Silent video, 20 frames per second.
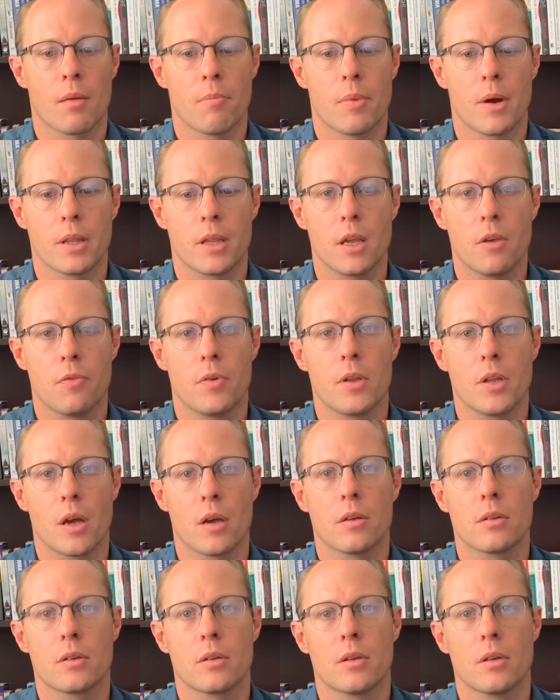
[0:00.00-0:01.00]
but if you
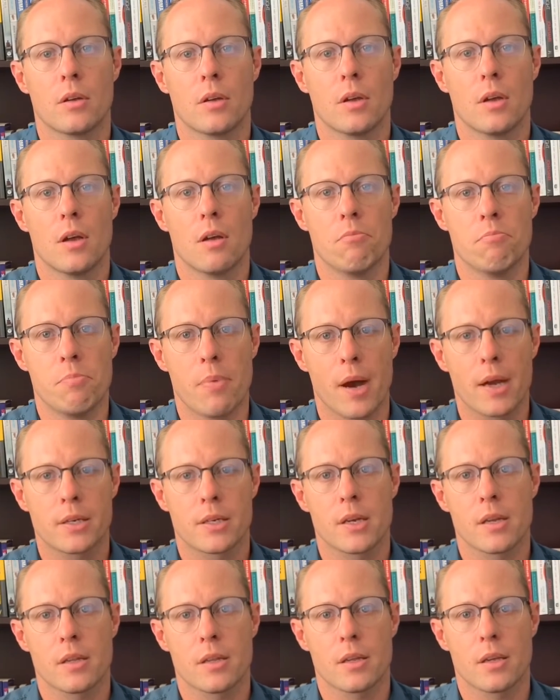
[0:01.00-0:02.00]
don't
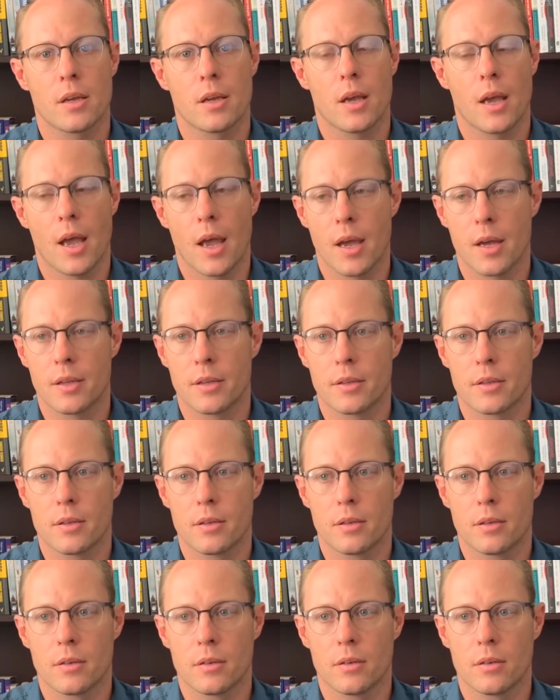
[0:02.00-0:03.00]
budget and
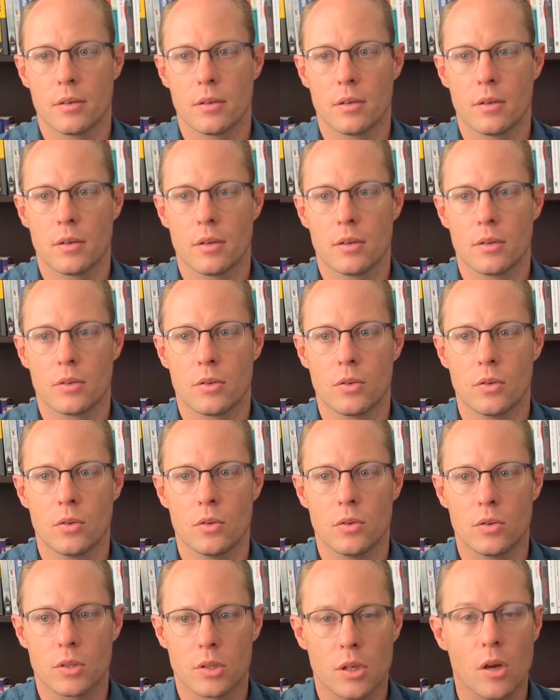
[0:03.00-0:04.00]

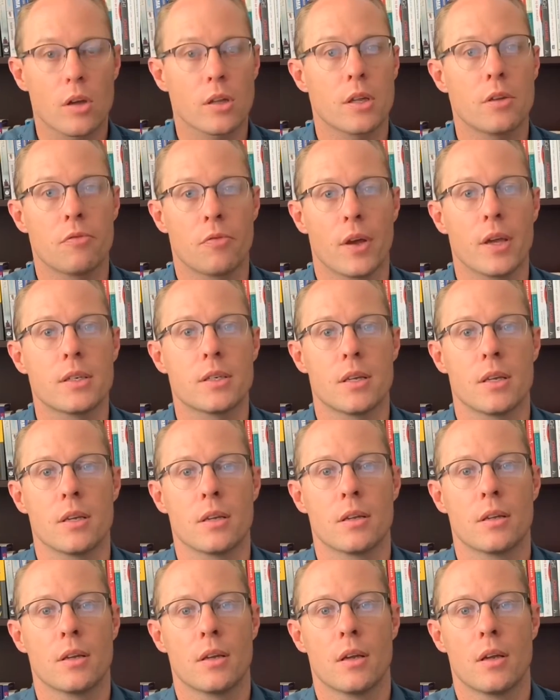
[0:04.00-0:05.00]
to start
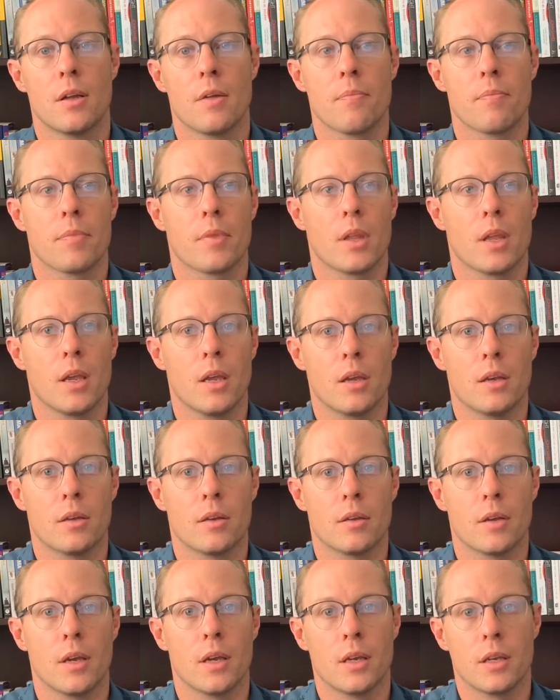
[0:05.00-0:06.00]
investing
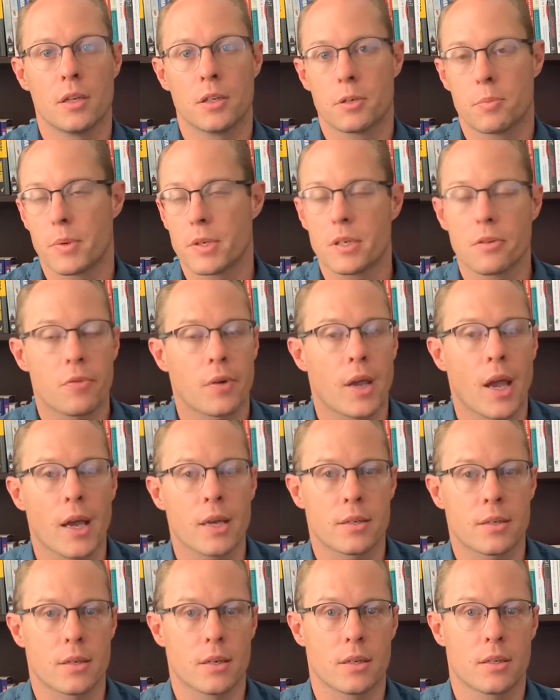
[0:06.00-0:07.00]
in specific
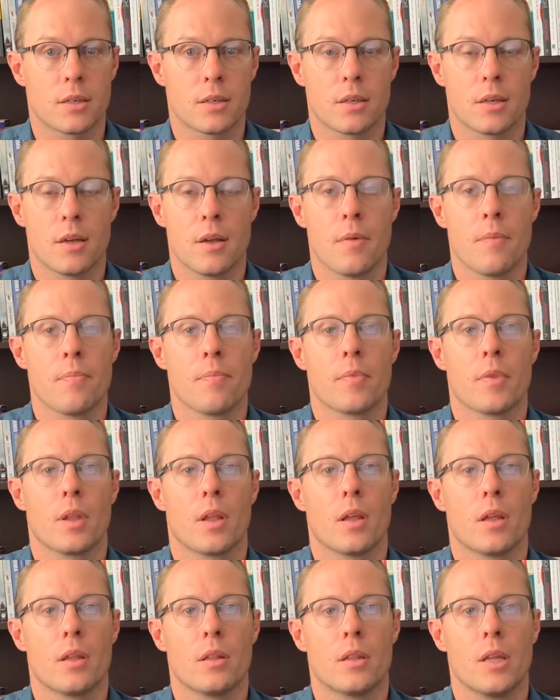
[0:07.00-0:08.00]
assets,
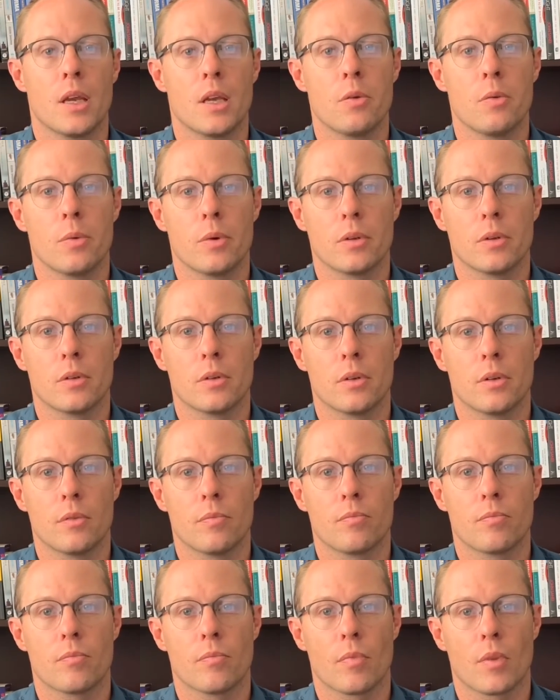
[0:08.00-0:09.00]
then you will
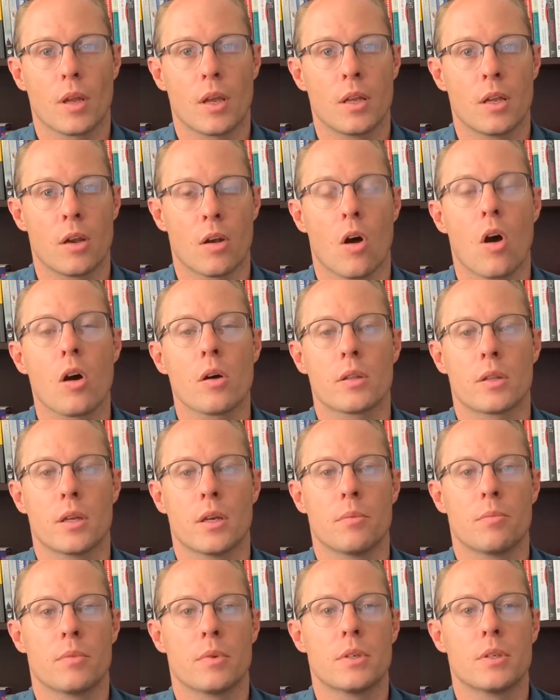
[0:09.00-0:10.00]
in the long
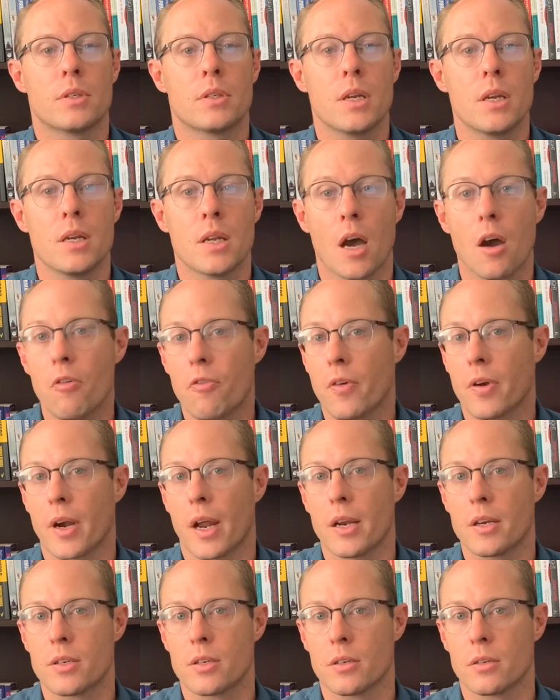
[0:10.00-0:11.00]
term see no
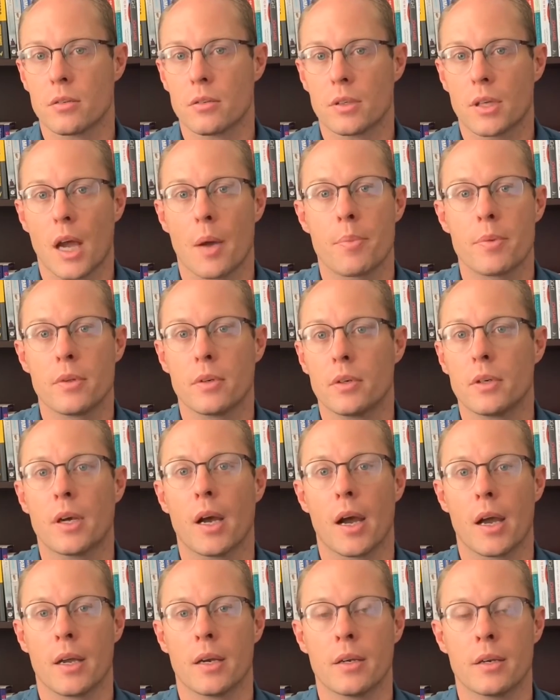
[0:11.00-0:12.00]
financial capital
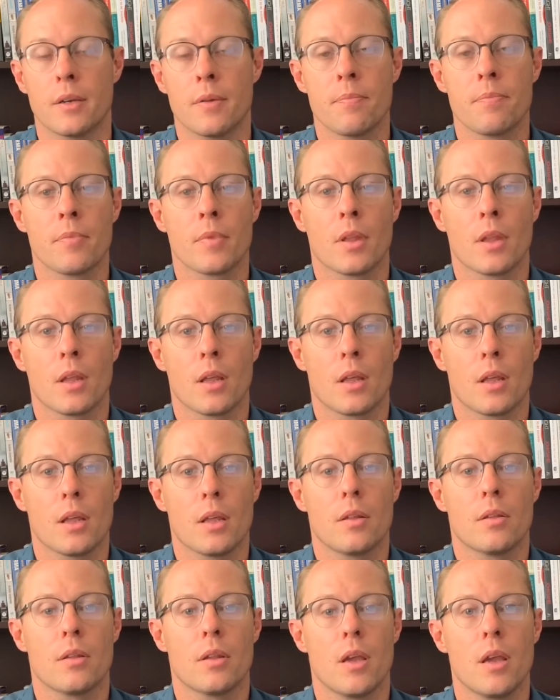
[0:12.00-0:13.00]
gain
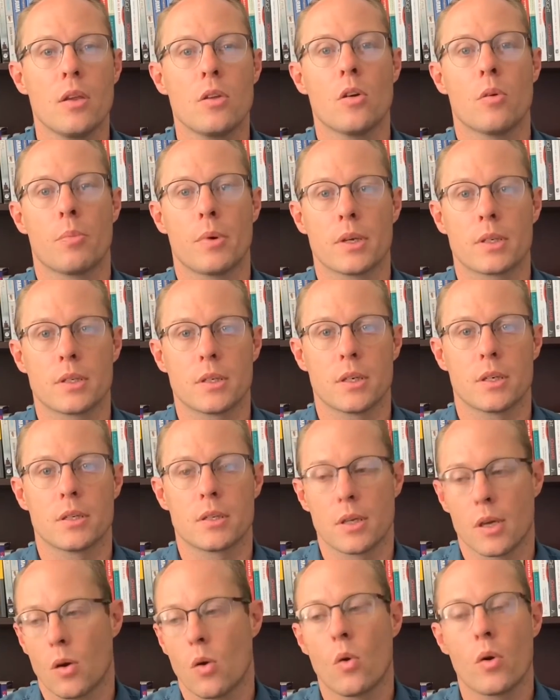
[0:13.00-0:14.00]
in your
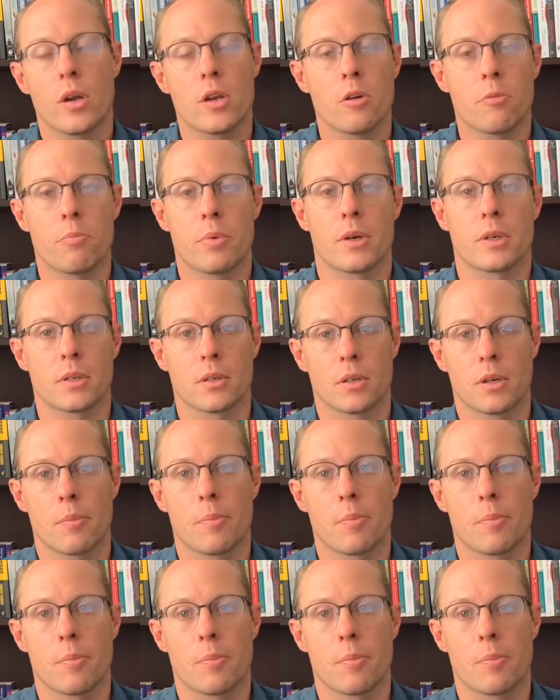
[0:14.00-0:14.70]
business or in your personal